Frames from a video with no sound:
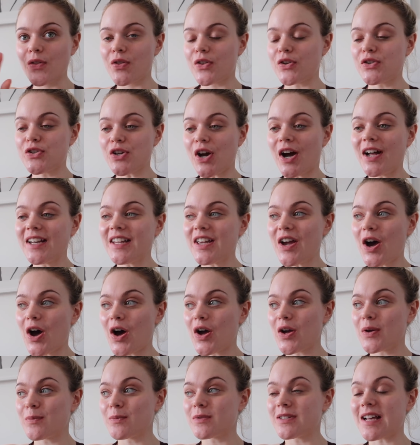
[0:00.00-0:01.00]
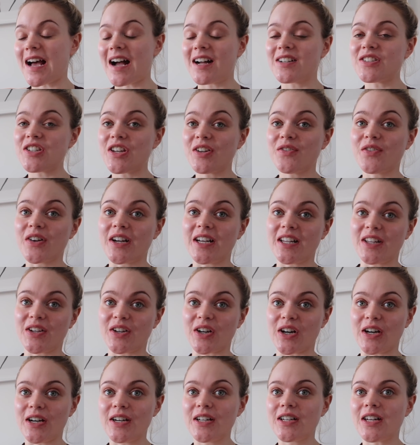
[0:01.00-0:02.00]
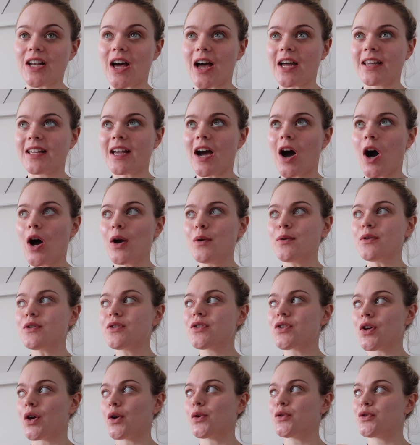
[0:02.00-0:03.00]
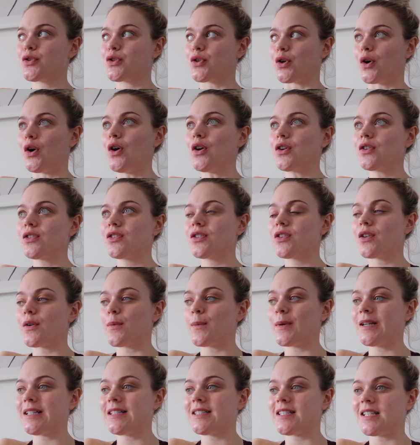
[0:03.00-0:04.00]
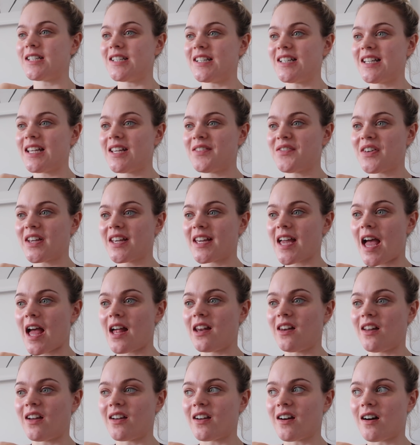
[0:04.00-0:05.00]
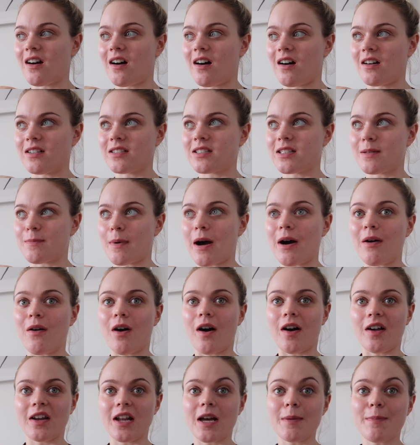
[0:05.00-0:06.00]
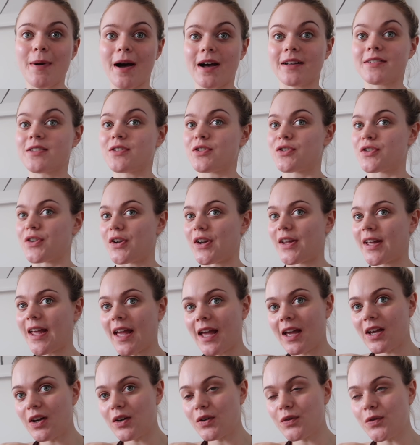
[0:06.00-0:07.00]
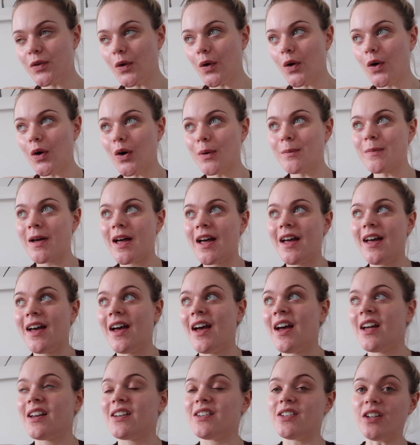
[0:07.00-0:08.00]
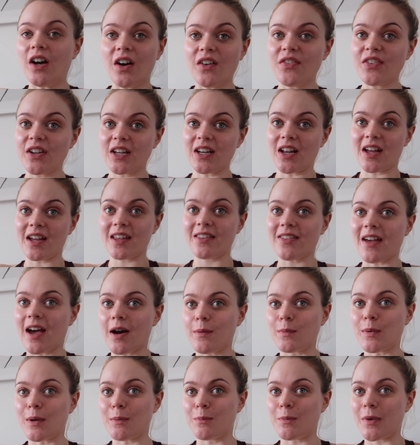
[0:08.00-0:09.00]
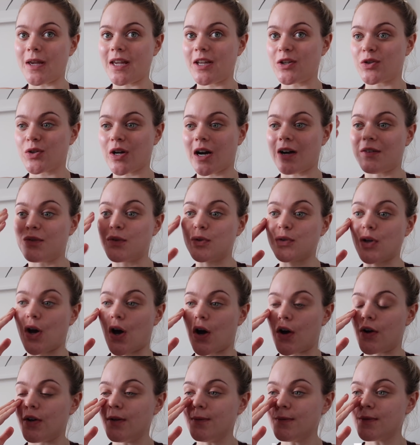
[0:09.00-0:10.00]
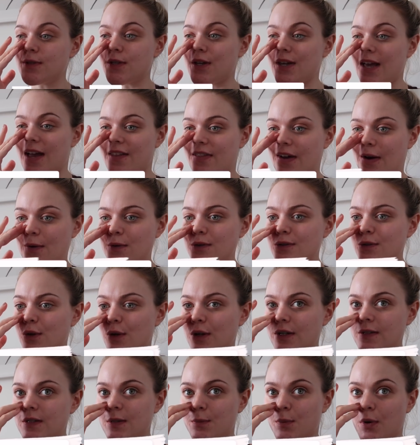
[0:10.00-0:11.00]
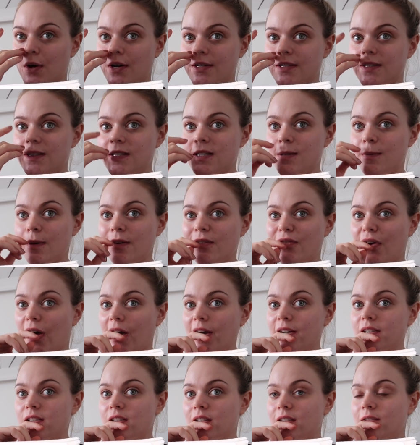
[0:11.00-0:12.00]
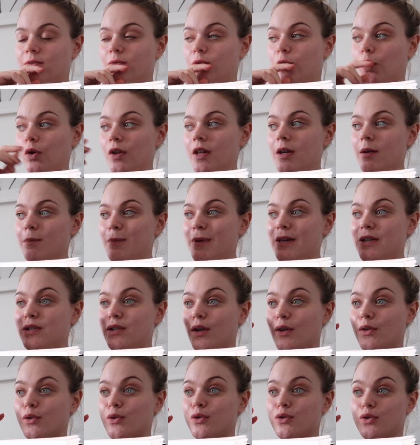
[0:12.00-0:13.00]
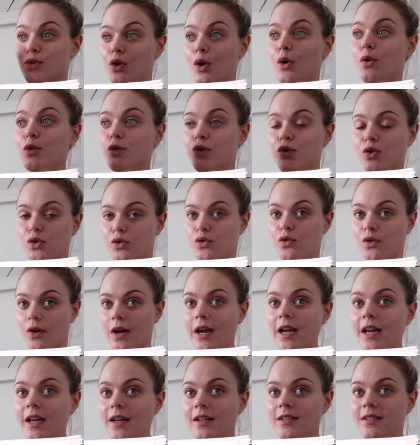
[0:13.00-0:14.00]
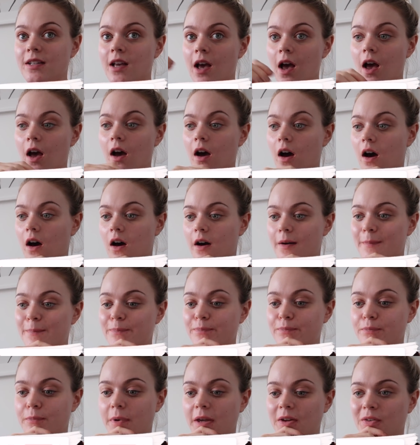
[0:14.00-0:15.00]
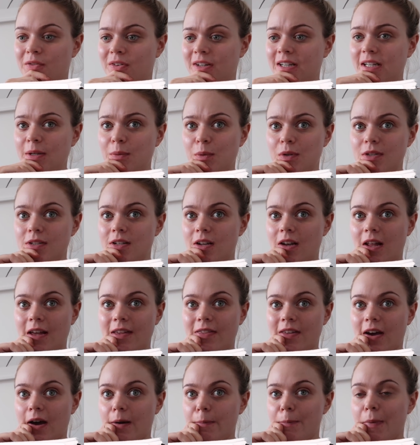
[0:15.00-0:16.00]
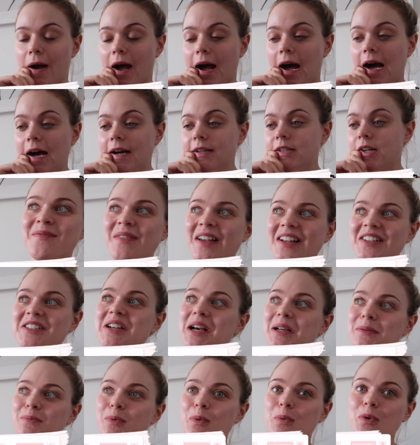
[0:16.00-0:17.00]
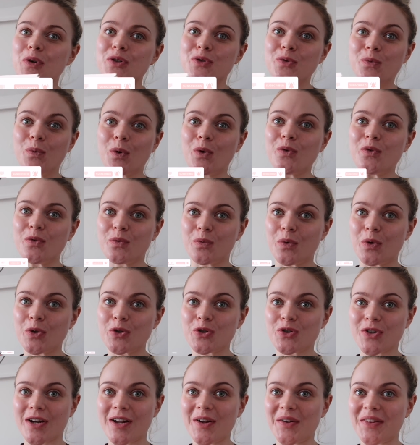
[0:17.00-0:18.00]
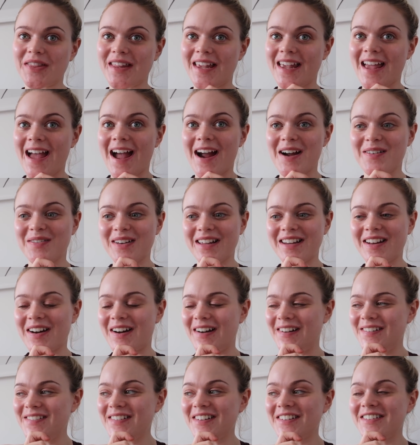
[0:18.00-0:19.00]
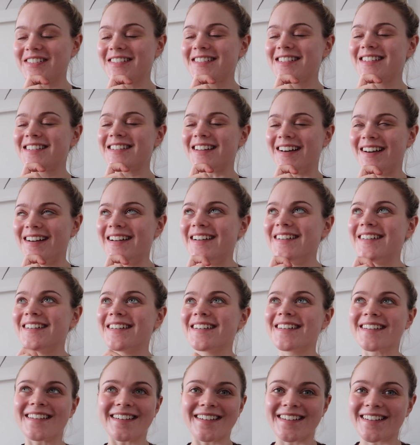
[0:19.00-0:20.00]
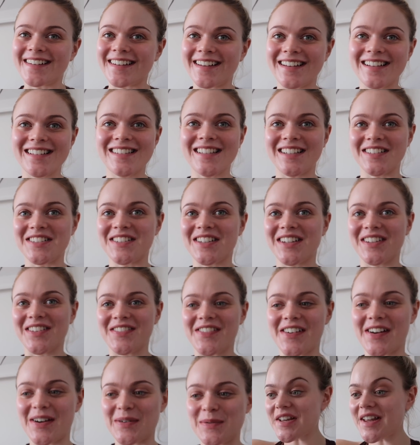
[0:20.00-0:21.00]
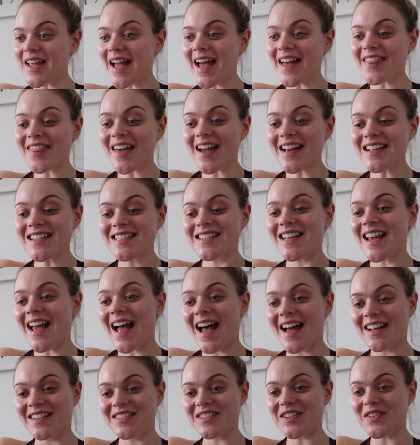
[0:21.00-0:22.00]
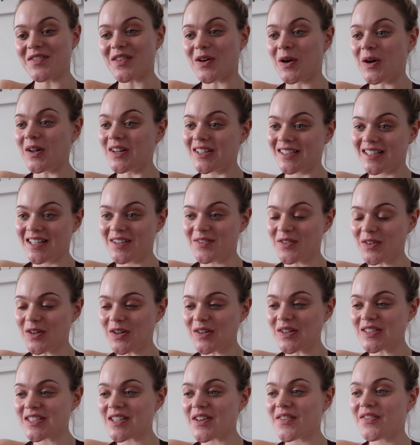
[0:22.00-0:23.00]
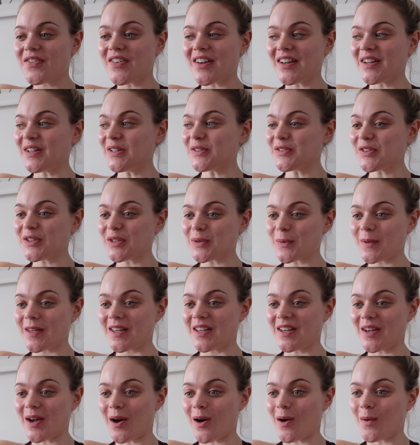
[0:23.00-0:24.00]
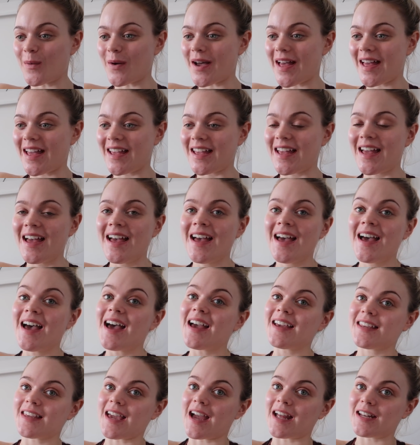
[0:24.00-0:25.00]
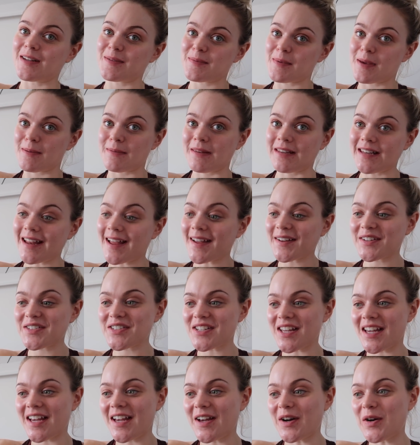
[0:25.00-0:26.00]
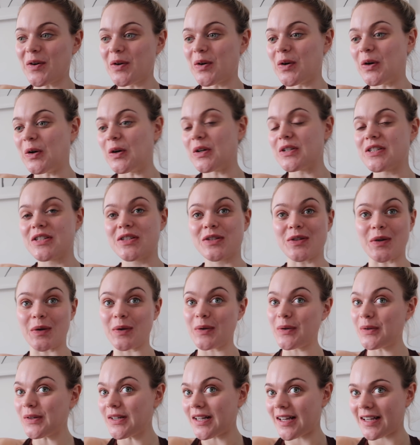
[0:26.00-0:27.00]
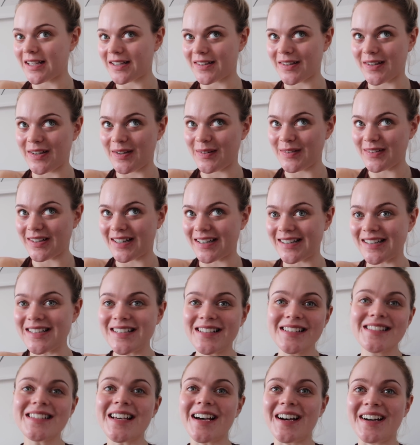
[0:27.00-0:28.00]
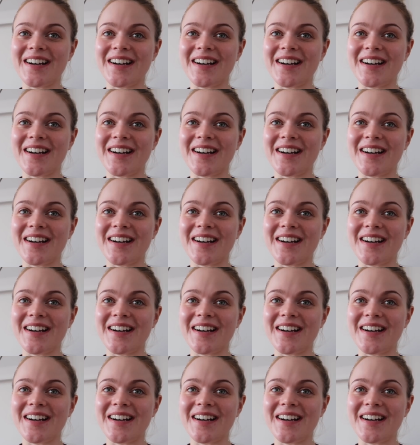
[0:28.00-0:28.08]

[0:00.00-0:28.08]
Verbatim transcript: The journey home was actually really good. Like I was so shocked that we didn't even get like asked about our like passenger locator form, nothing like that when we traveled home. So yeah, that was quite surprising to be fair, because I thought they'd be so strict, but it really wasn't like that bad. Me and Jasper watched Wolf of Wall Street on the airplane home and it was so good, like such a good film. So yeah, that is the end of the holiday vlogs. Fingers crossed we can go away again maybe next year or soon, like who knows.